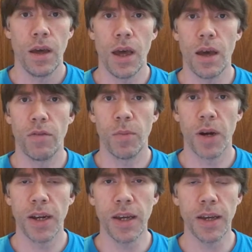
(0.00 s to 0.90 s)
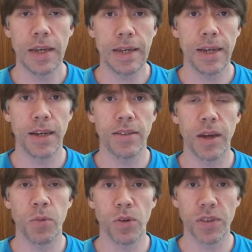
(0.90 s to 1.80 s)
Hey everybody, it's
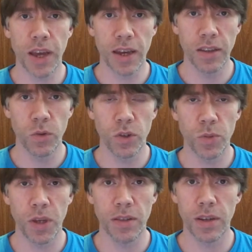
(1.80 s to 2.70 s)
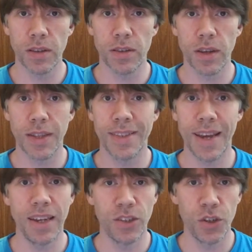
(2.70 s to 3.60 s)
April 2nd, which means it's
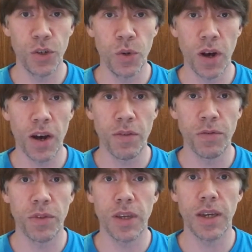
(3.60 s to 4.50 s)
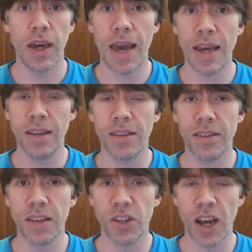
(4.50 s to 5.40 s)
day two of the A to
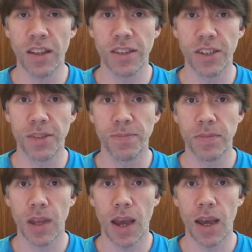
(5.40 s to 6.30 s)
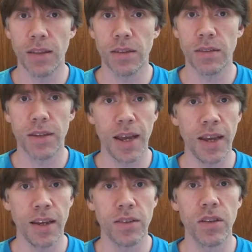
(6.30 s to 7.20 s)
Z challenge, and today
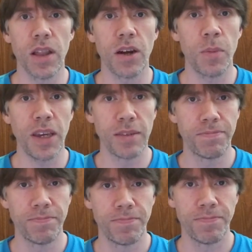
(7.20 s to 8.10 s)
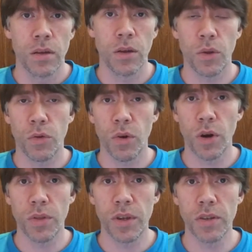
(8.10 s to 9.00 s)
it's the letter B. So
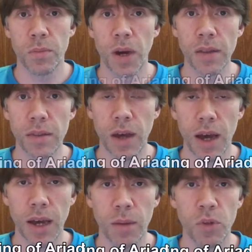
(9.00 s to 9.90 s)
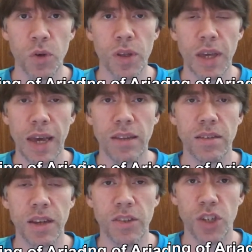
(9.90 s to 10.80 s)
throughout this month, I am doing the A
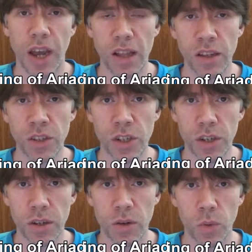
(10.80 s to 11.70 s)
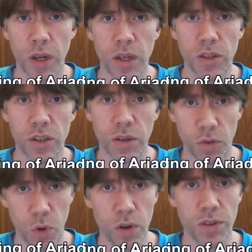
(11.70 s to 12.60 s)
to Z challenge, which of
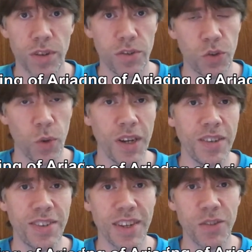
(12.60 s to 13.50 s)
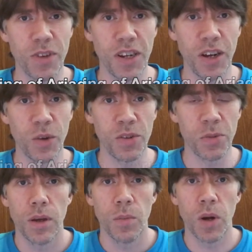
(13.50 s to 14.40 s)
course is 26 videos,
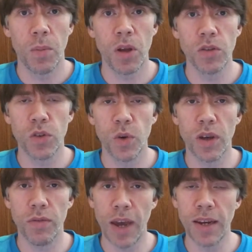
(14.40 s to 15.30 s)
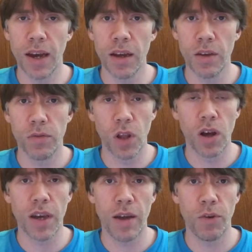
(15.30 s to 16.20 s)
but I'm also doing Veda
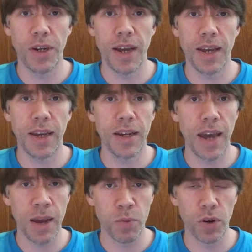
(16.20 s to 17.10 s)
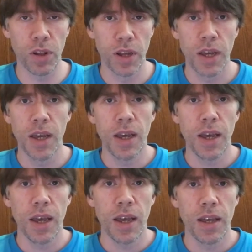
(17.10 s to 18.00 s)
vlog every day in April.
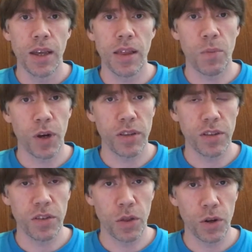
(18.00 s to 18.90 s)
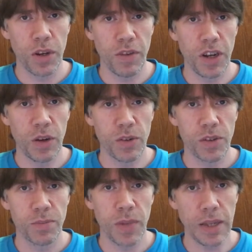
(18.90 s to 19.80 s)
Now that brings us to 30
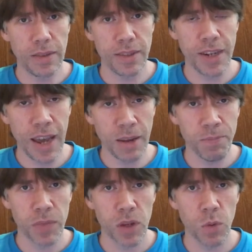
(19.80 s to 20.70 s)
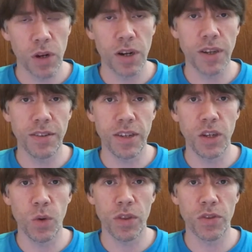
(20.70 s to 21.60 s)
videos, but today we're going to
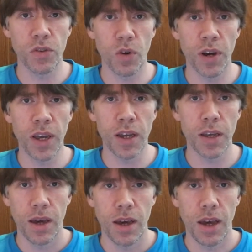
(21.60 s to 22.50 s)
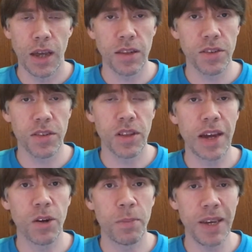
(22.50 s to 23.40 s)
continue with the story, and this is the
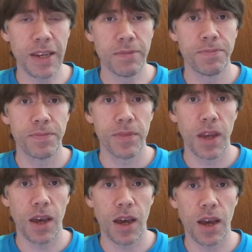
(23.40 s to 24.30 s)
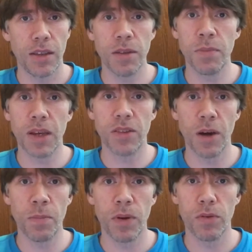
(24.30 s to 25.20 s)
letter B, and it picks
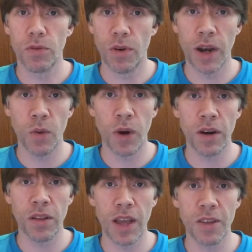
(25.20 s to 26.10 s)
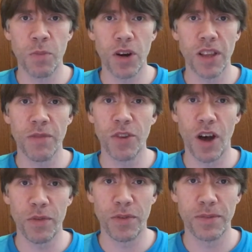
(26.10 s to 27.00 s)
up right where the last part left
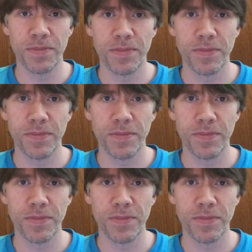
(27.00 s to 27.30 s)
off.